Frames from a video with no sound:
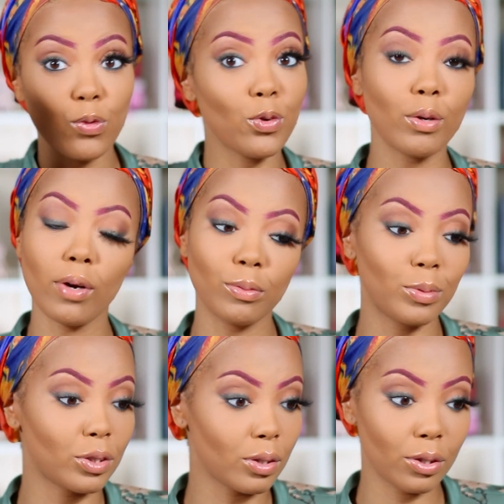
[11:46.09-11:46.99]
You figure
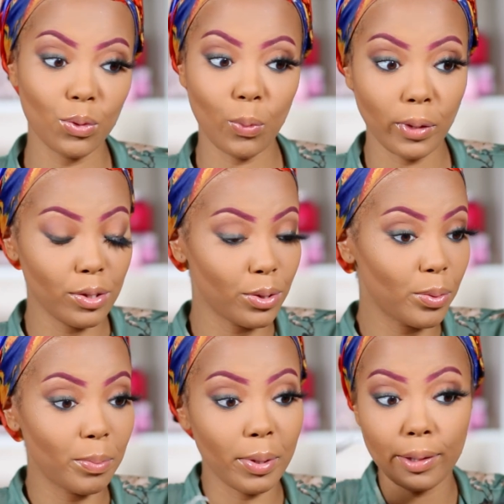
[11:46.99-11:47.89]
out which look you want to
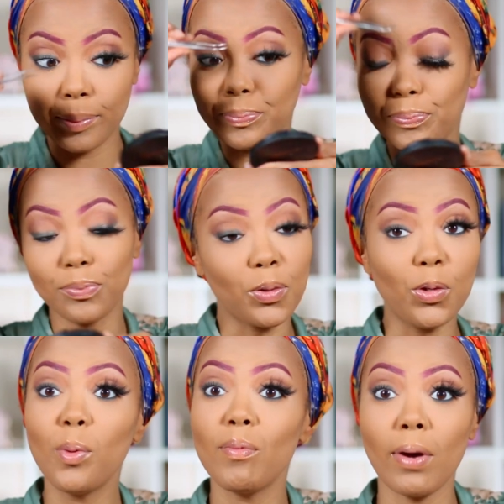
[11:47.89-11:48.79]
do, but
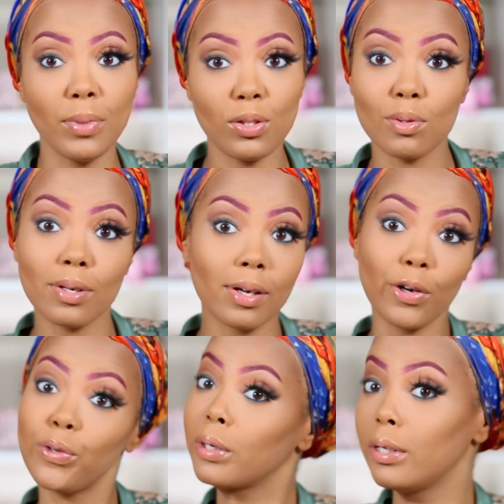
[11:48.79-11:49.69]
you invite me to a
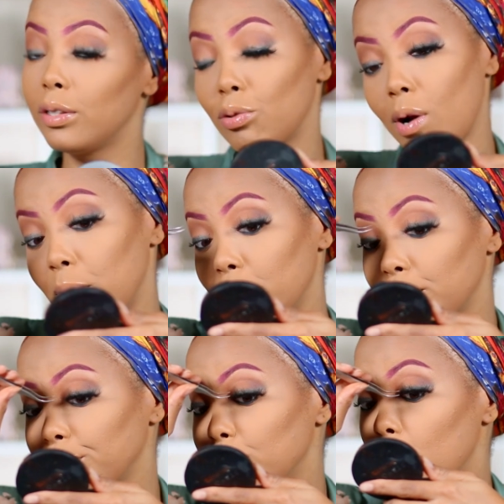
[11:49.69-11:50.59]
cookout, you're getting
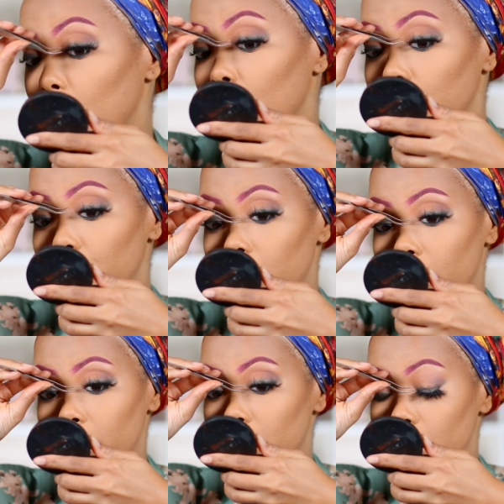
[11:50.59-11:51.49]
drama. You're
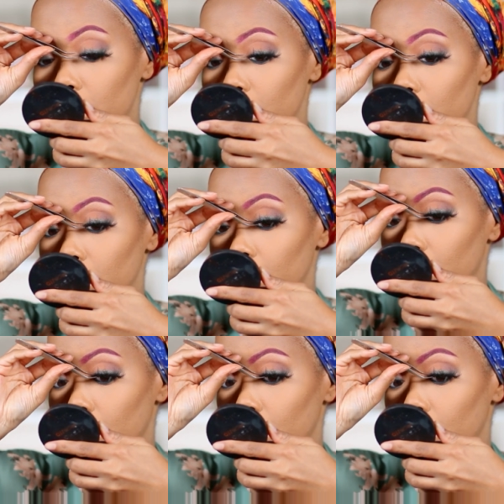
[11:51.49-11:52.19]
getting intensity.